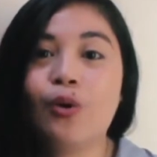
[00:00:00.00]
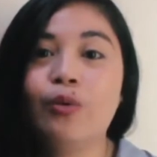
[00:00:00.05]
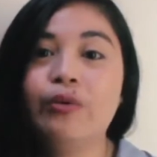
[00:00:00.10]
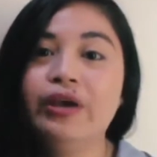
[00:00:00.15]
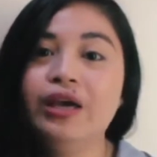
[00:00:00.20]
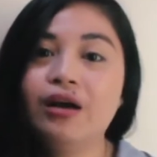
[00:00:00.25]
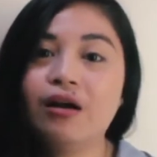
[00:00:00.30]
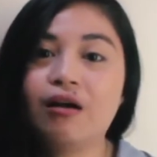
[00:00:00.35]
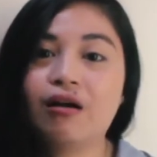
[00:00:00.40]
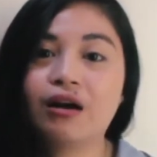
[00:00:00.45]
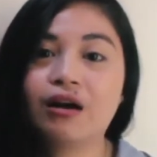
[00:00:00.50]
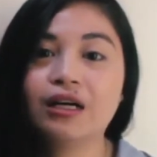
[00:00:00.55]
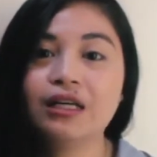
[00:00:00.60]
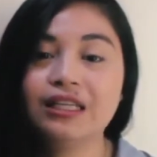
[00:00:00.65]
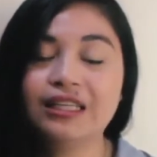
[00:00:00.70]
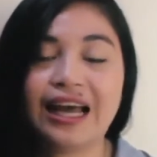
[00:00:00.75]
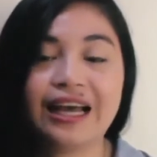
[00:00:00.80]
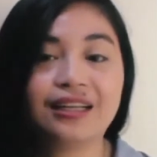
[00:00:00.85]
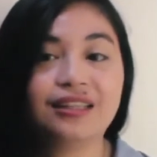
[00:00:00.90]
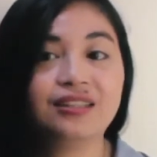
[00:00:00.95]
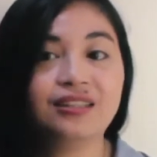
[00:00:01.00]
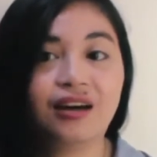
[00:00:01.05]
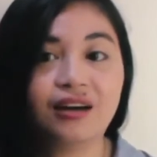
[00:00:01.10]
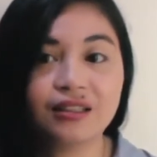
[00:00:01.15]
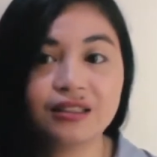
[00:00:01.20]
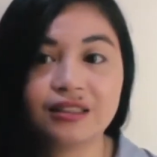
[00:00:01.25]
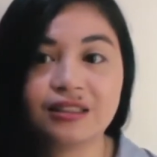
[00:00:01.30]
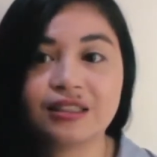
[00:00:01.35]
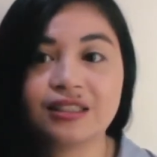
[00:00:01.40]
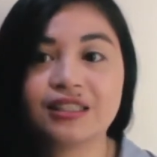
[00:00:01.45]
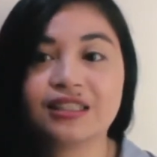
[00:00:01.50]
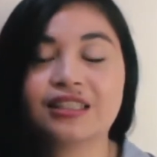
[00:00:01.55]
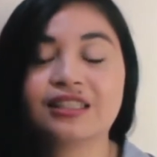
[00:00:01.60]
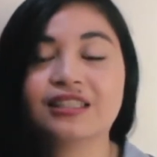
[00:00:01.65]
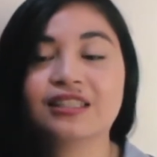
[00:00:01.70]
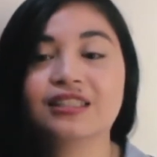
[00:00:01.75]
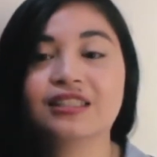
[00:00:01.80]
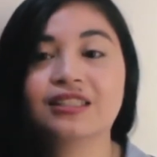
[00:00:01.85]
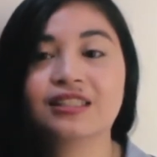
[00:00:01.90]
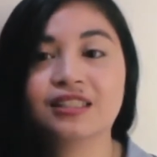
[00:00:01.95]
we are like
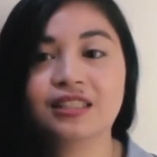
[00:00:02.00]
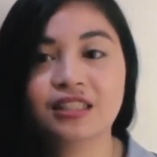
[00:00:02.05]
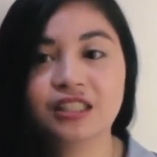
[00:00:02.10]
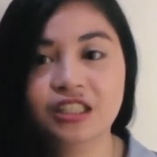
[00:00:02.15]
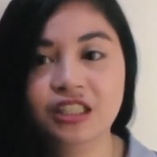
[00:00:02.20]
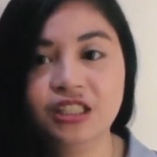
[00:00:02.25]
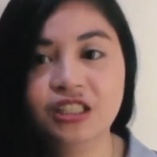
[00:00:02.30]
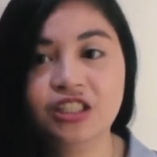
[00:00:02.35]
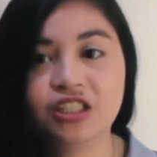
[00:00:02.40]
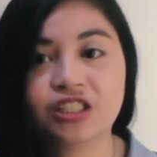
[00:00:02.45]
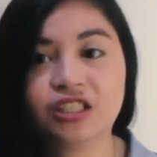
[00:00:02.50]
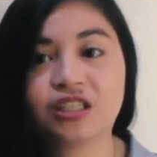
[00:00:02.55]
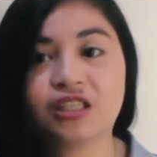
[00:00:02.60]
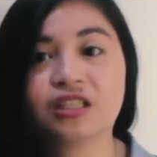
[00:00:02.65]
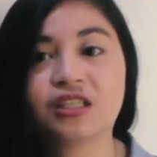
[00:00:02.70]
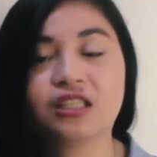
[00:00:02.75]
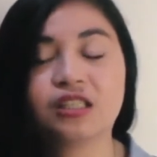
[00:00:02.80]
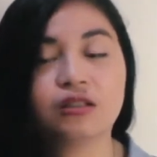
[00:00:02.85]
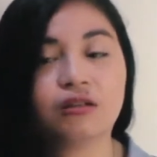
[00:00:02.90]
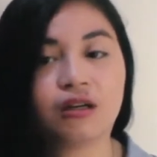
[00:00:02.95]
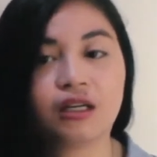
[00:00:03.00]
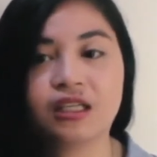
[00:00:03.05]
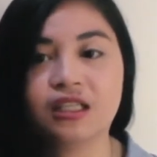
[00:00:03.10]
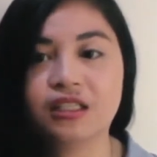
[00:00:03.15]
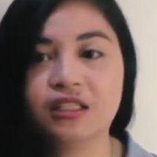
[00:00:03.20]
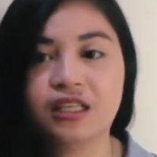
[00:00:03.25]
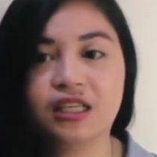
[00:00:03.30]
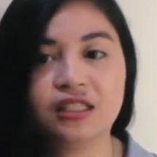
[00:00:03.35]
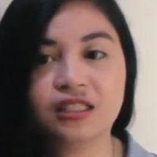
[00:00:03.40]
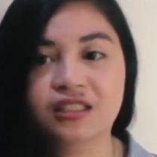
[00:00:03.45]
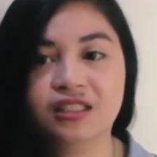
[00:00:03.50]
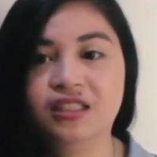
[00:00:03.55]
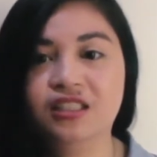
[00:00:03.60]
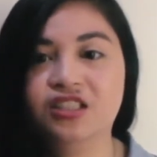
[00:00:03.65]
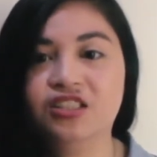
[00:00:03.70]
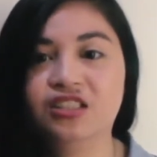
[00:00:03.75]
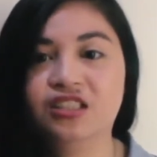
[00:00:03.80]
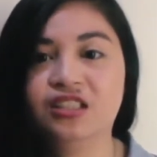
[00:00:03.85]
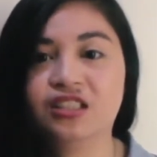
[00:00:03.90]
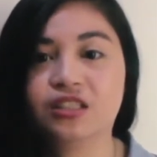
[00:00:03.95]
doctors, teachers, architects,
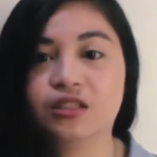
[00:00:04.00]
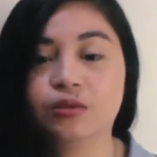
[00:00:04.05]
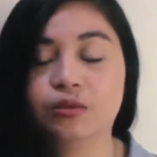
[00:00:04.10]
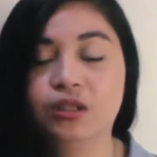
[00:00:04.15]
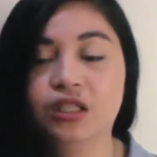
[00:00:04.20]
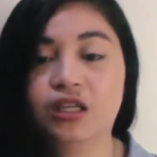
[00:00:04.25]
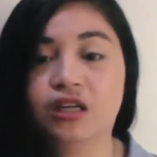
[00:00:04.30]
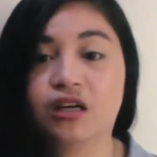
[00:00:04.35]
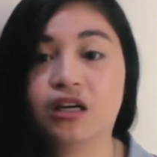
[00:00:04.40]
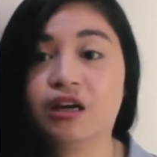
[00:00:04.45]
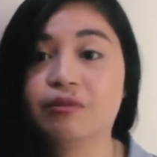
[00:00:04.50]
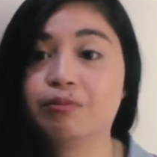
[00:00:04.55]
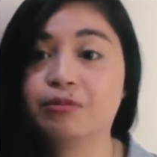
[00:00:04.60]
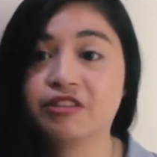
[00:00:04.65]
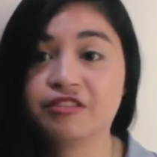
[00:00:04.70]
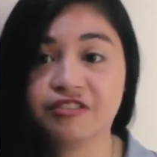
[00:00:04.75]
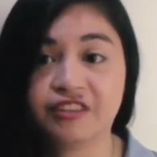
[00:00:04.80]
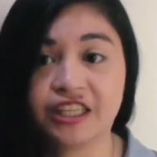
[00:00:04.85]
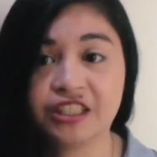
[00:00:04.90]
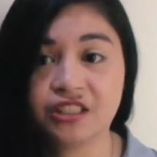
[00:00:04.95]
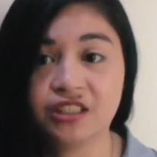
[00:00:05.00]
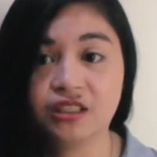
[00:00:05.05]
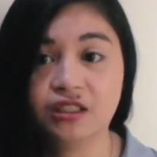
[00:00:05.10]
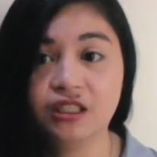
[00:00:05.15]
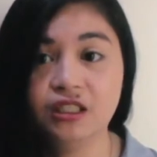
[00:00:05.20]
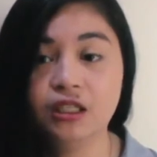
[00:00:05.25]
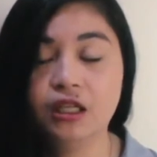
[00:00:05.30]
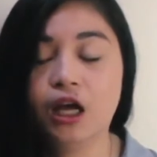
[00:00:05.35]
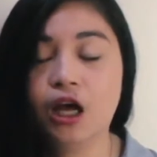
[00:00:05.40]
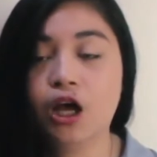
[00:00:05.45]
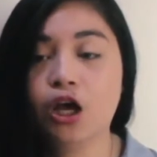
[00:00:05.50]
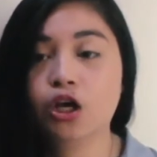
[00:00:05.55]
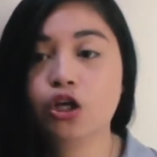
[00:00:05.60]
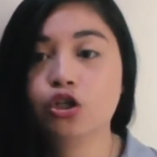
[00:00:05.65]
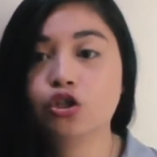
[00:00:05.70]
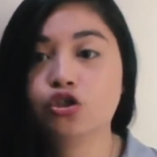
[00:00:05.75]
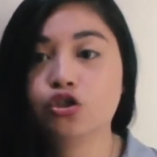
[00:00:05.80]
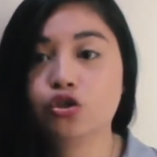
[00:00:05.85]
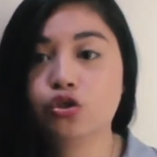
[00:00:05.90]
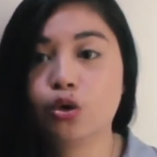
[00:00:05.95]
engineers. We are a professional.
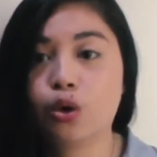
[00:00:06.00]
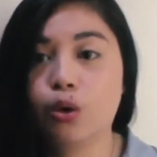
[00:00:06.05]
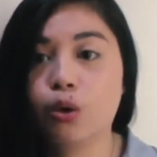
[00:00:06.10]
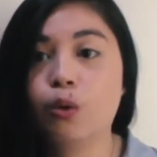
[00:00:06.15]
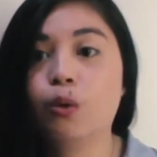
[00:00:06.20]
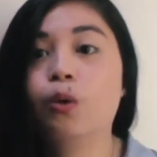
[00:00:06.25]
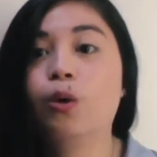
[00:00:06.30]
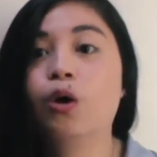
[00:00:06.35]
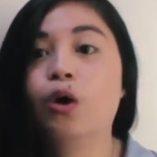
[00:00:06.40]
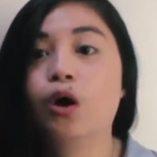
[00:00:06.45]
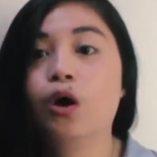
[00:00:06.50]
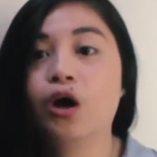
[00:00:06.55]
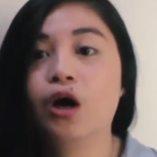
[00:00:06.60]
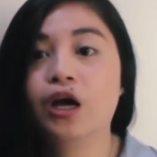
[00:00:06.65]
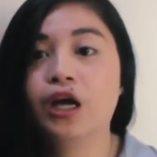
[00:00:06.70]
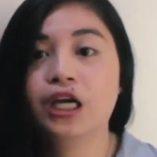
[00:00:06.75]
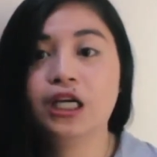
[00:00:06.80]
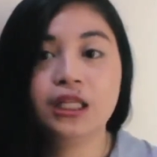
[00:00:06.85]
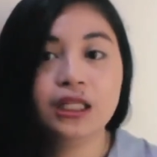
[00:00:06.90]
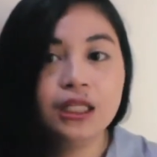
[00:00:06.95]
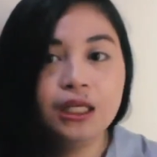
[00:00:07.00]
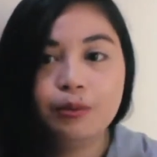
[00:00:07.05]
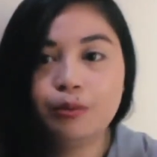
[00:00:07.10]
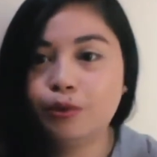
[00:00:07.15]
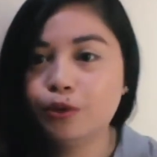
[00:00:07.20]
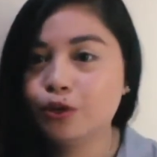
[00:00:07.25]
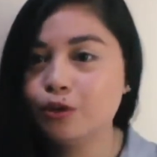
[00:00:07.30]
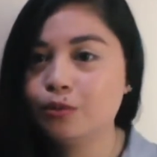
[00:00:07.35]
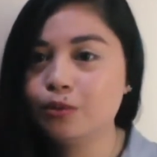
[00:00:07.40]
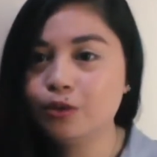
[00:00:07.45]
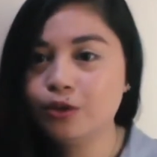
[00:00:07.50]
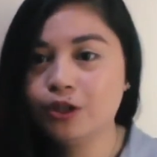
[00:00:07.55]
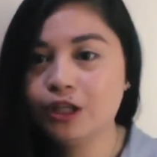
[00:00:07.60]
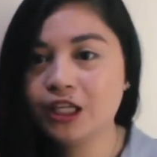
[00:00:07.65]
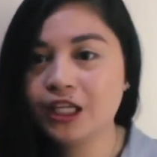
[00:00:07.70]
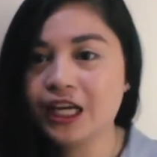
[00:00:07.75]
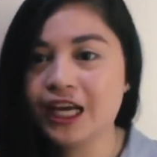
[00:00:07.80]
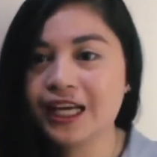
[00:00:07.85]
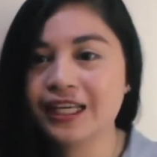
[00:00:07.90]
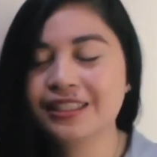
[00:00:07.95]
So hindi po to budol,
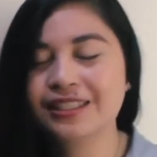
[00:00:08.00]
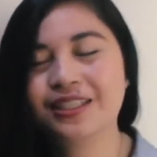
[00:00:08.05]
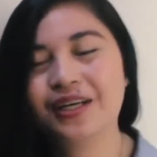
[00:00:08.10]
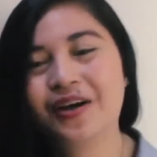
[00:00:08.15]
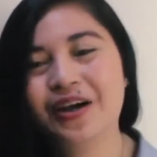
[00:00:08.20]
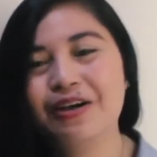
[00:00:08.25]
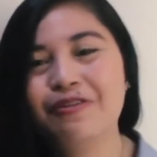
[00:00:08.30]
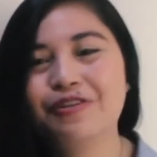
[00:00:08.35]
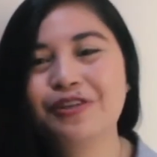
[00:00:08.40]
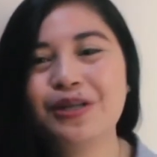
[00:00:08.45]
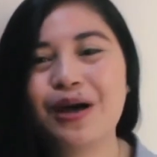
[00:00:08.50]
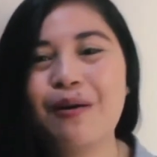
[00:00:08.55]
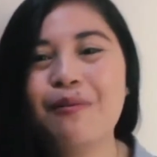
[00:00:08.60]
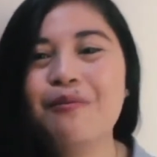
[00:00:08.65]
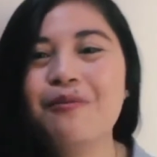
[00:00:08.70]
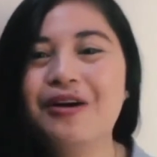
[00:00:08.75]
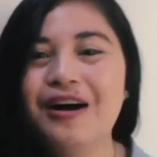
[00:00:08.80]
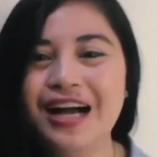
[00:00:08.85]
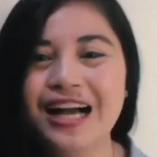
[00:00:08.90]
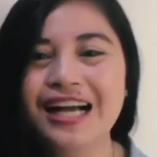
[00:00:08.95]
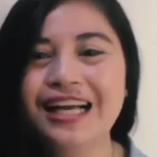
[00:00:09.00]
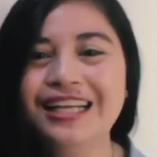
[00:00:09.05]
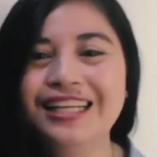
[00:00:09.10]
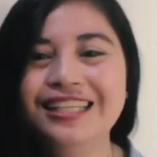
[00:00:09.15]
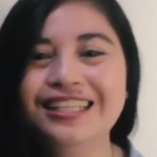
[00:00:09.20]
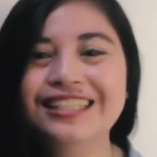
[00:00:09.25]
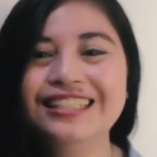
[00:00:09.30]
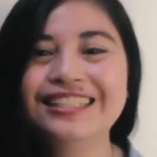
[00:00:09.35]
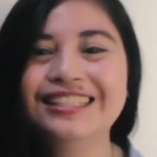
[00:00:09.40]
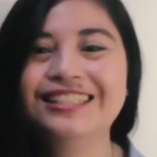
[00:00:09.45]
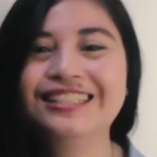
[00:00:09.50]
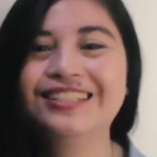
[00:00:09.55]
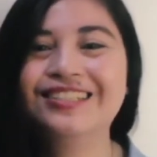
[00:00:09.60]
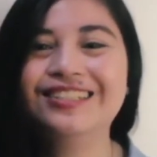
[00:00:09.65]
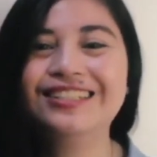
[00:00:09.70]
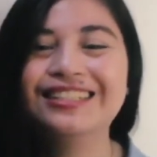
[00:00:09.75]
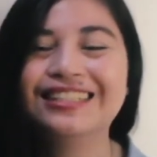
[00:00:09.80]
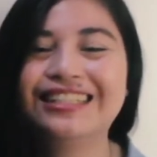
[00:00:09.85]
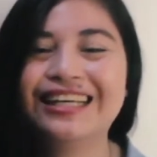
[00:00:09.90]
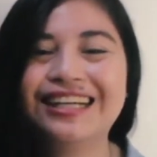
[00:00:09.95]
guys. So if someone
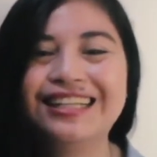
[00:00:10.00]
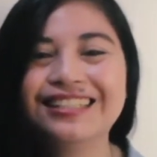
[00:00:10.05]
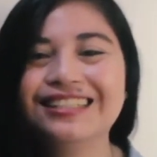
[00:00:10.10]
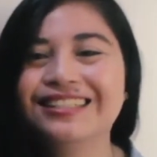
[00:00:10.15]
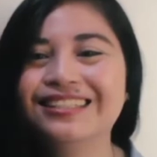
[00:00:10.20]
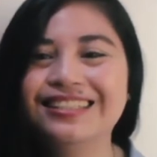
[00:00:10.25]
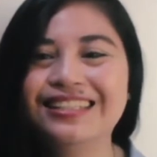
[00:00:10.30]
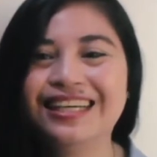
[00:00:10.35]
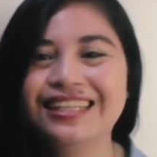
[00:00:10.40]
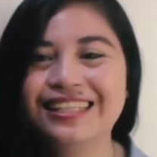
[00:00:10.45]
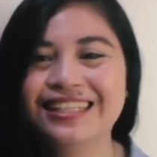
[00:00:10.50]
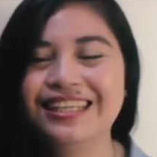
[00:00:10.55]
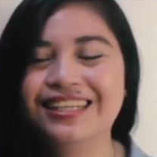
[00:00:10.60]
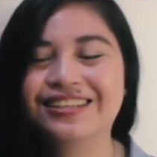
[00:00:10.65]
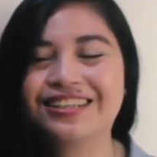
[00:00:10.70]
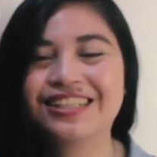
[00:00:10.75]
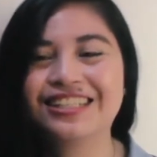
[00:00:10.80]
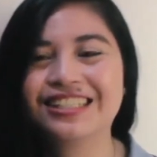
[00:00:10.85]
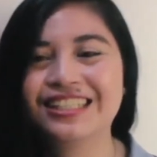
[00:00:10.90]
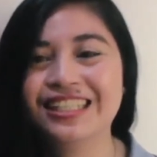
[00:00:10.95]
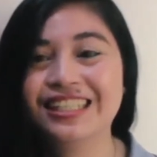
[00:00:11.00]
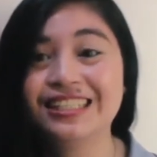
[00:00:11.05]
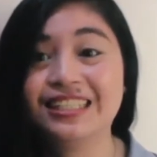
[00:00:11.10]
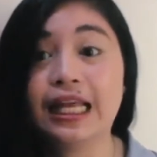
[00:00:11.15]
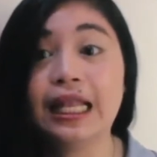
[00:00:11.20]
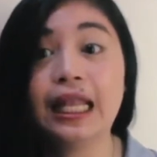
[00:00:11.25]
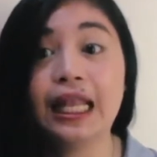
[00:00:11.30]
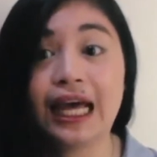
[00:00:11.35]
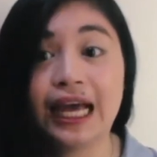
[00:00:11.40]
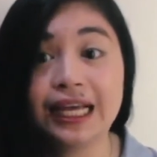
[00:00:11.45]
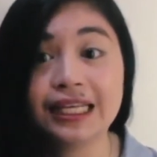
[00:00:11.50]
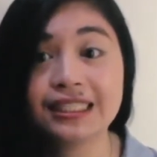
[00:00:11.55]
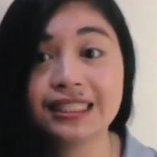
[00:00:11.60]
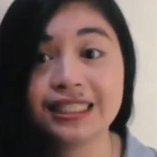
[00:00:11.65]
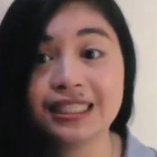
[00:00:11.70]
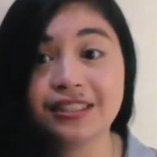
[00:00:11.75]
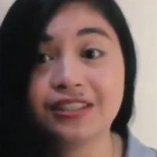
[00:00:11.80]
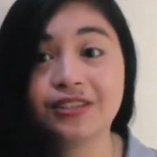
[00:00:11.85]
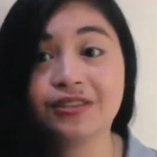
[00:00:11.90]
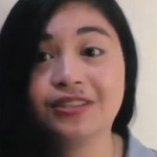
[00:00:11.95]
tells you that he or she is a
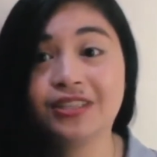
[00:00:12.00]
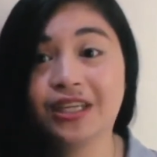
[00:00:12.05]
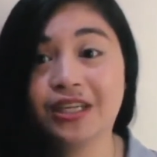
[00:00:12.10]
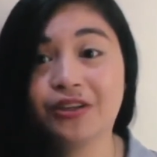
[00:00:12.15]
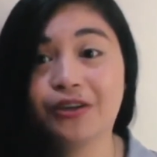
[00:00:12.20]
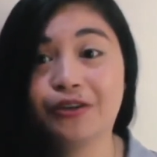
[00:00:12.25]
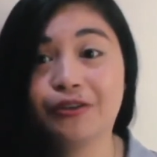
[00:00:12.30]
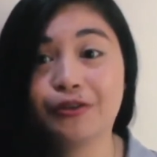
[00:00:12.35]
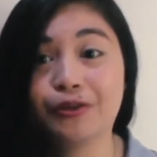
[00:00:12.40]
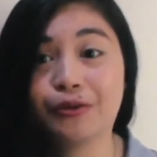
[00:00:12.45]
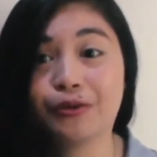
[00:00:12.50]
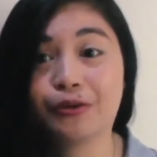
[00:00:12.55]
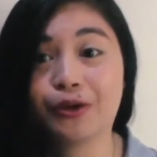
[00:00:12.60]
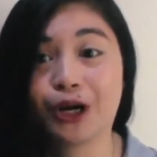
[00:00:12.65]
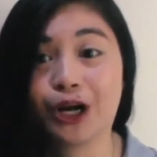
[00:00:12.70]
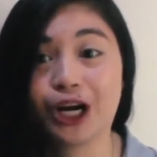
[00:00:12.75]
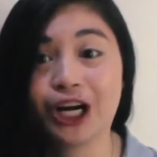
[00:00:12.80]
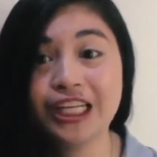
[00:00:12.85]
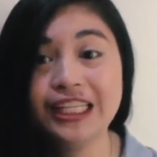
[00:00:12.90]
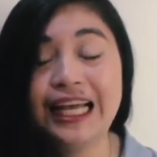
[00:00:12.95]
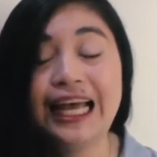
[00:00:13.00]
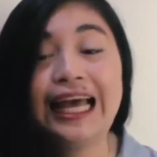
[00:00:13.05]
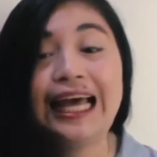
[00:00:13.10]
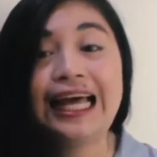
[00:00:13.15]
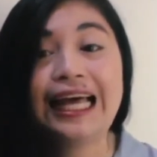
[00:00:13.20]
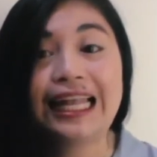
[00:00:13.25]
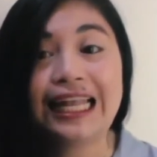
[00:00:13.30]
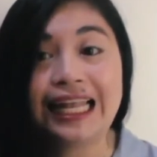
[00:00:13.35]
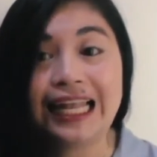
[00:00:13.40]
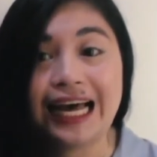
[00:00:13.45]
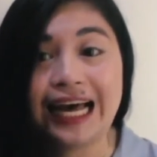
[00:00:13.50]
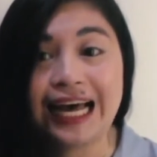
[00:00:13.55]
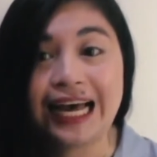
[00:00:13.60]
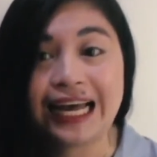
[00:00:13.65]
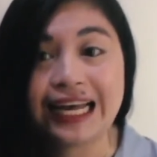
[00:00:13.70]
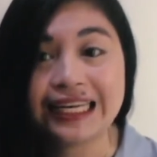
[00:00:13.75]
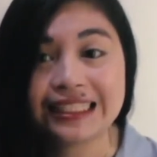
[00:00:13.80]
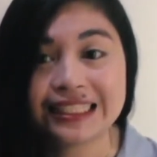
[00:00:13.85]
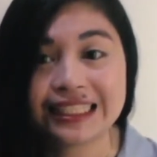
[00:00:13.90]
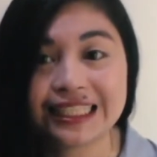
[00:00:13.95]
licensed, so take note of the word
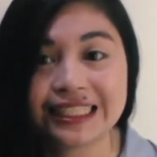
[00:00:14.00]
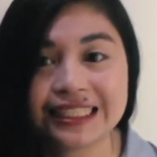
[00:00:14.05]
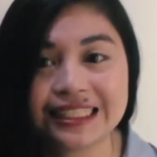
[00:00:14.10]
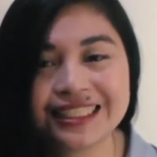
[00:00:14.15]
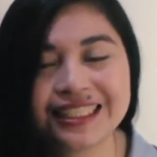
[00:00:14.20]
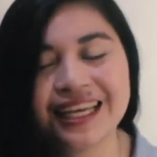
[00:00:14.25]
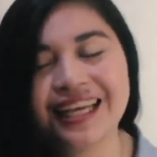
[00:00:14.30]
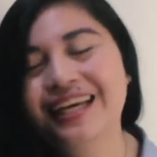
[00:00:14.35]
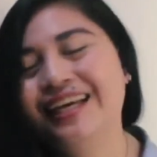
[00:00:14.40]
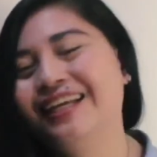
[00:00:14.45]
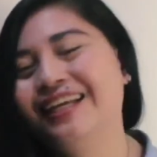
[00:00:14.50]
licensed